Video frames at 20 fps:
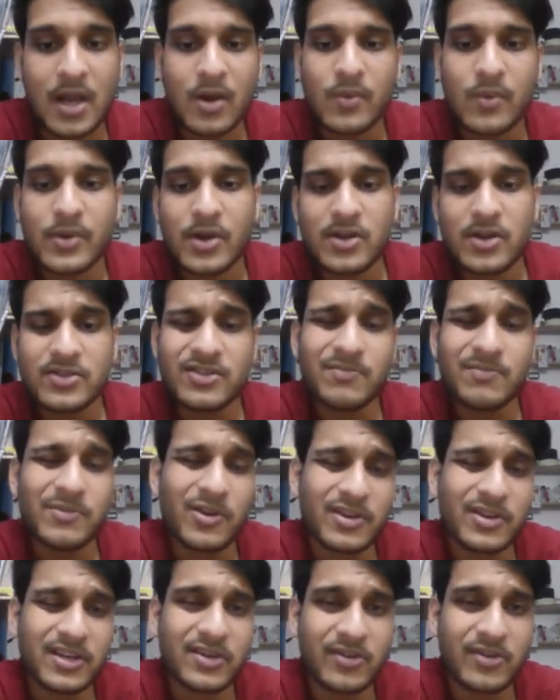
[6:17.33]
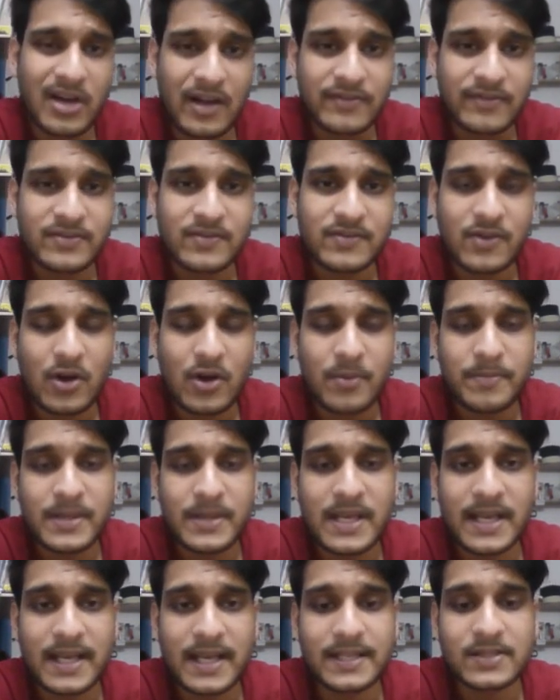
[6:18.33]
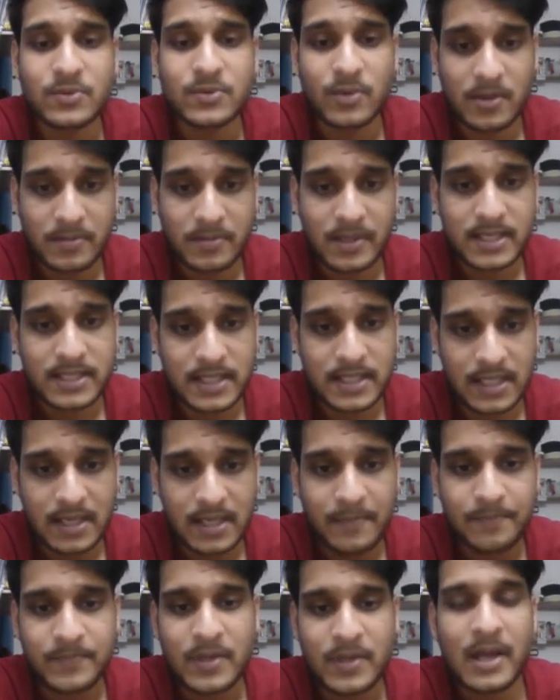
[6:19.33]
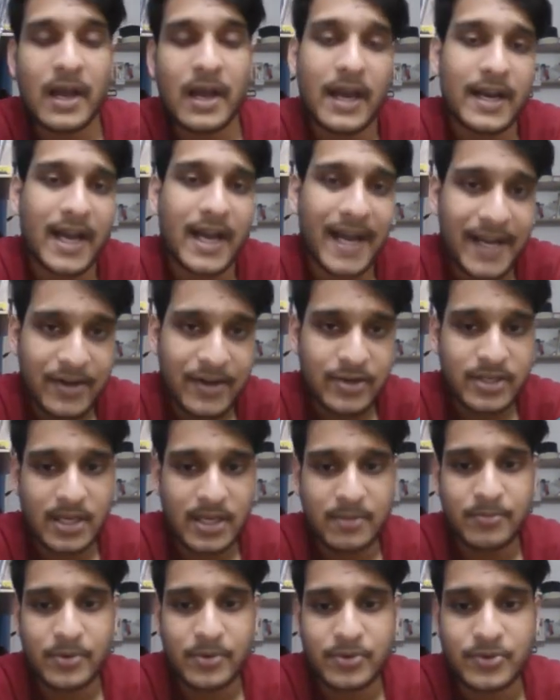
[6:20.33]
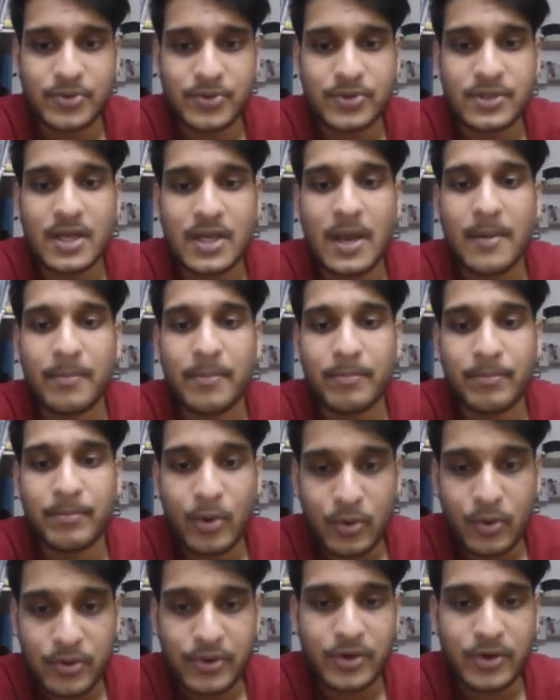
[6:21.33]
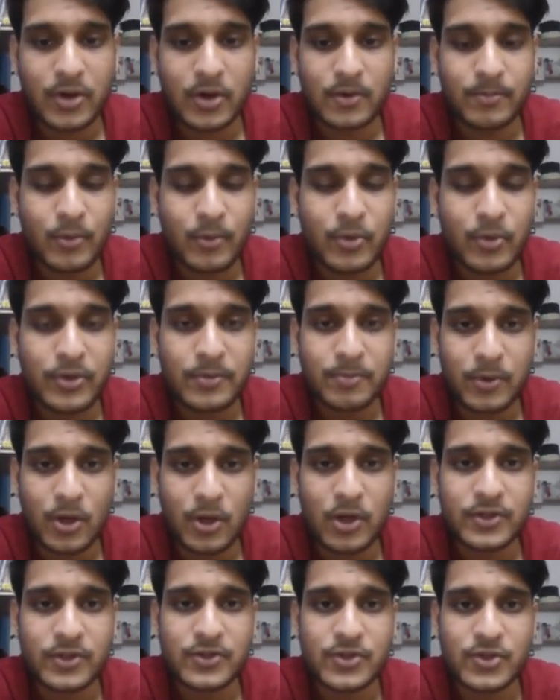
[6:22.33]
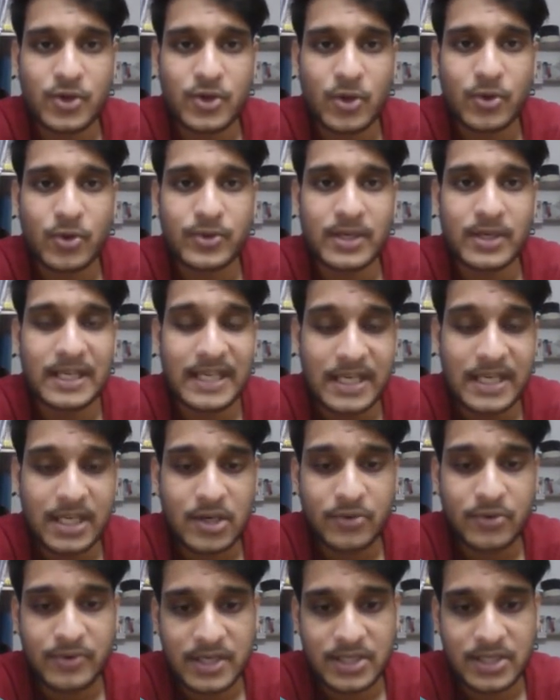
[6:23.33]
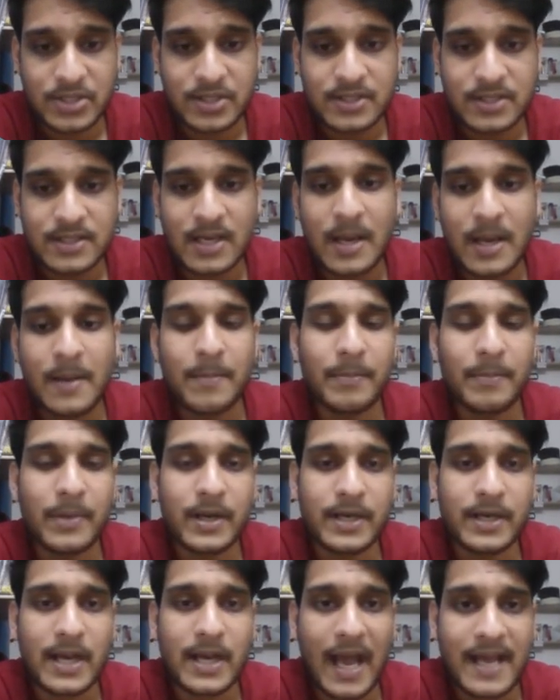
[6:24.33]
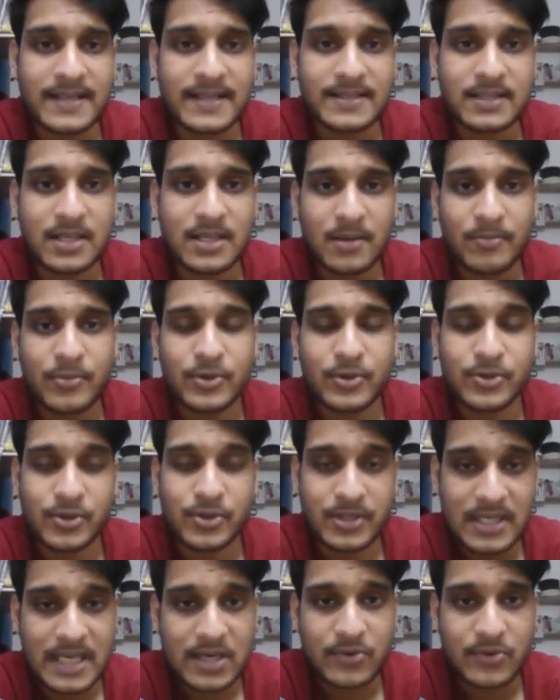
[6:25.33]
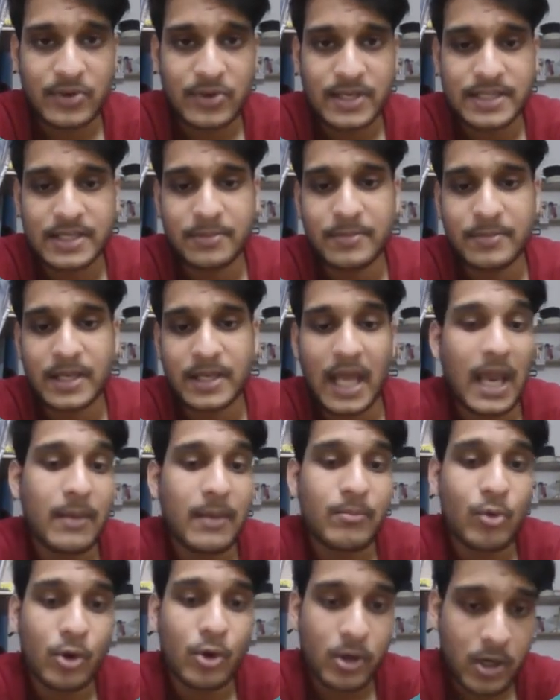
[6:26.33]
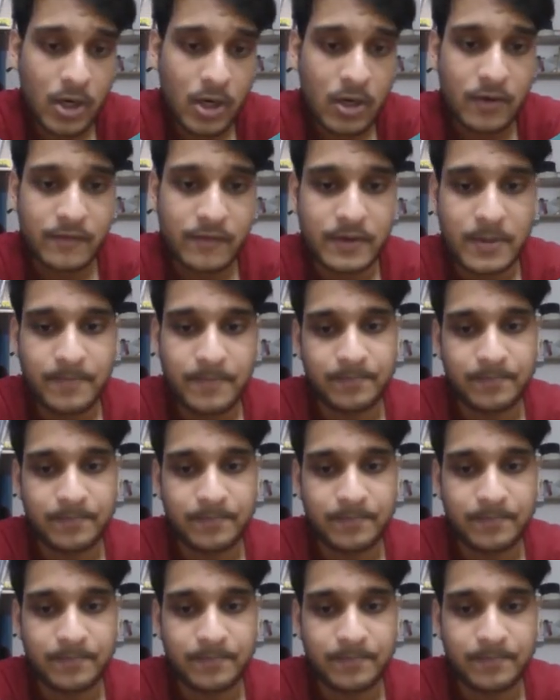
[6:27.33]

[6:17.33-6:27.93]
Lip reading: We also plotted graphs of ln p against 1 by t. At higher temperatures, both plots showed linear regions, but as the temperature decreased, it became more curved.